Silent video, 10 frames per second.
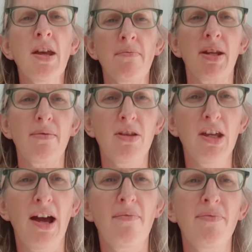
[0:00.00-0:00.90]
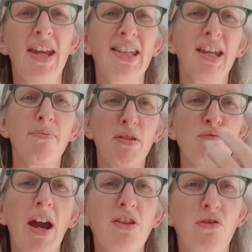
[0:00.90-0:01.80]
but it can be
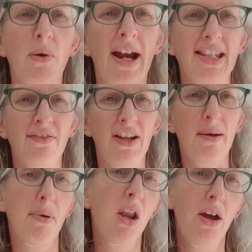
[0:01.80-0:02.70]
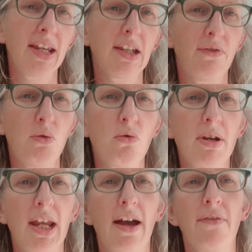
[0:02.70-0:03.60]
retroactively applied if you
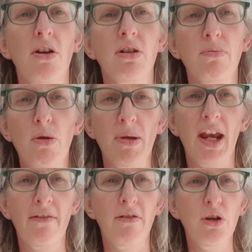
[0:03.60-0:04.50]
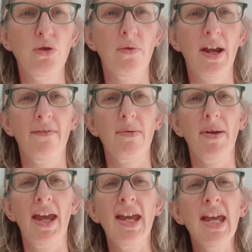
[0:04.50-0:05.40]
already have an Artipoppe carrier and you don't have the
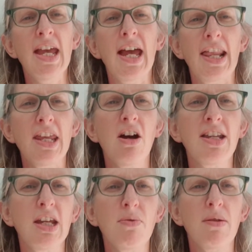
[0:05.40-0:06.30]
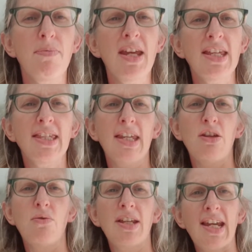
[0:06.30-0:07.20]
bit. And the idea with the bit is that
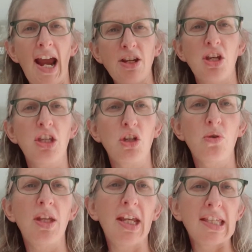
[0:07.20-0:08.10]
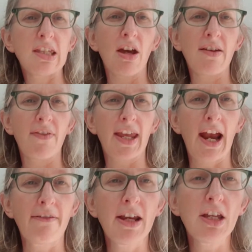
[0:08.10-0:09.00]
you attach it to the inside of the
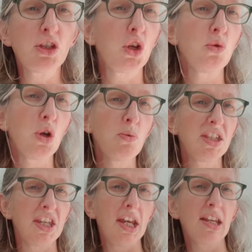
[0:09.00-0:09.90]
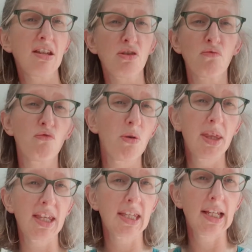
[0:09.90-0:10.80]
carrier so you don't see it. It doesn't
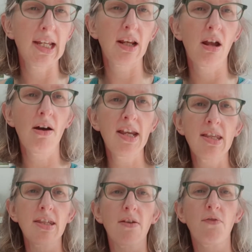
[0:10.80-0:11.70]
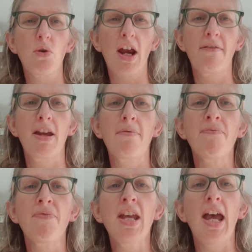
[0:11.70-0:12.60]
ruin the sleek lines of your carrier,
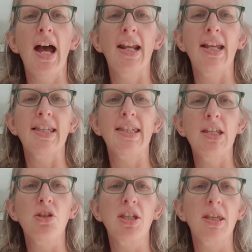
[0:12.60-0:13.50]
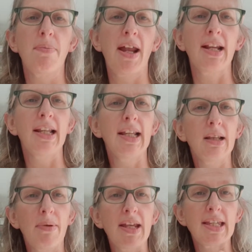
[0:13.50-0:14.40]
and it cinches the panel a
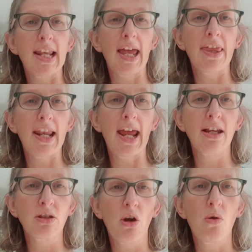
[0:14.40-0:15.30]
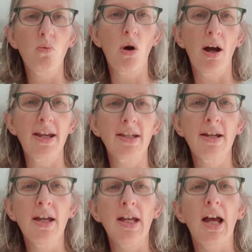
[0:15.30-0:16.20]
little bit to let the legs go wide.
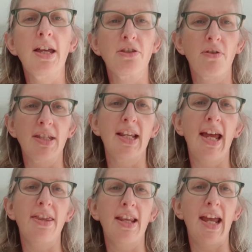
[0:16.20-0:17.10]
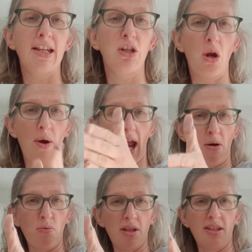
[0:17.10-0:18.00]
To let the legs go
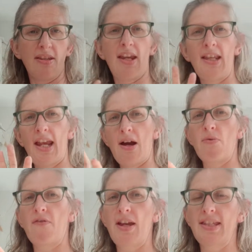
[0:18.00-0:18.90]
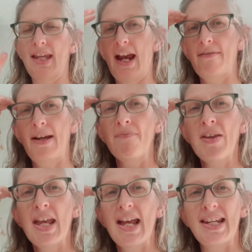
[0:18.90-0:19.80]
outwards in the outward facing carry.
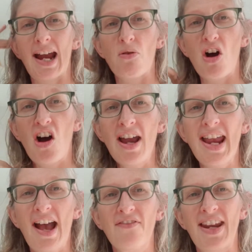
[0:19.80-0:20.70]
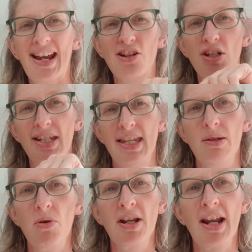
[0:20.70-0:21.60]
Now, I haven't actually
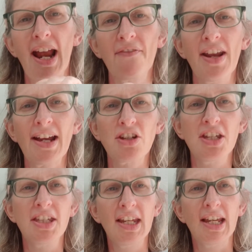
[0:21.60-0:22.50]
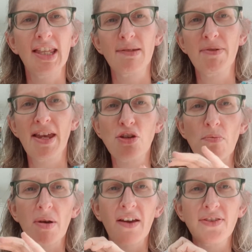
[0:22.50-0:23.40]
seen one, and I haven't actually seen it in this position, but I've